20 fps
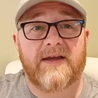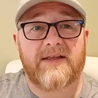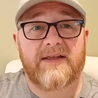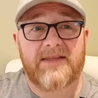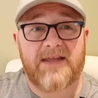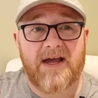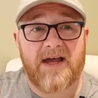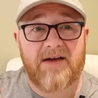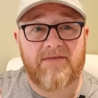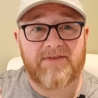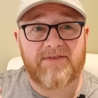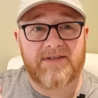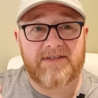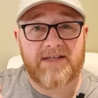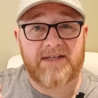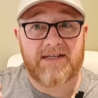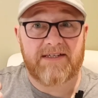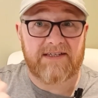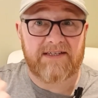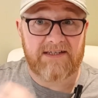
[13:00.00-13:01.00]
in the
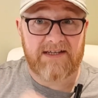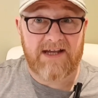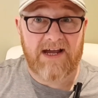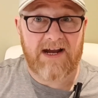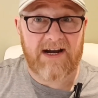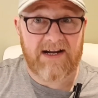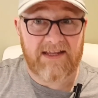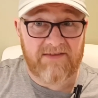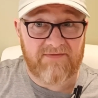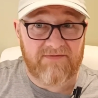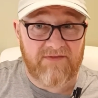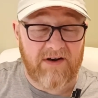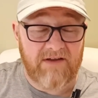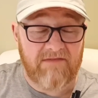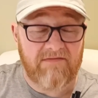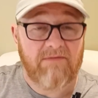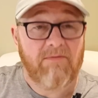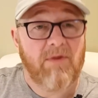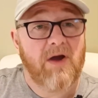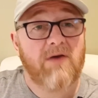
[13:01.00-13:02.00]
aftertaste than you are at the
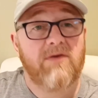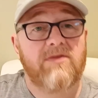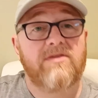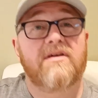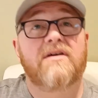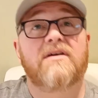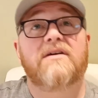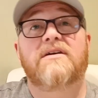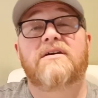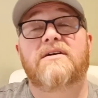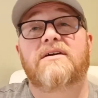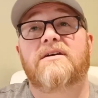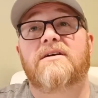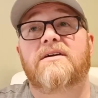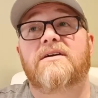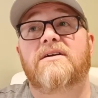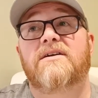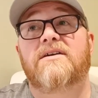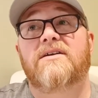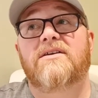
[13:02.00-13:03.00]
front of the mouth.
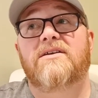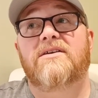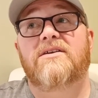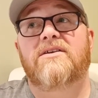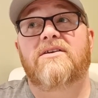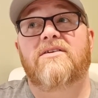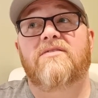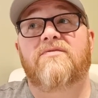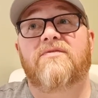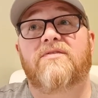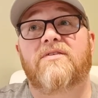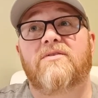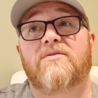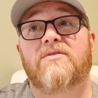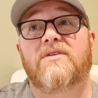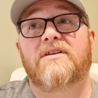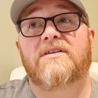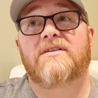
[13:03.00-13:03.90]
You feel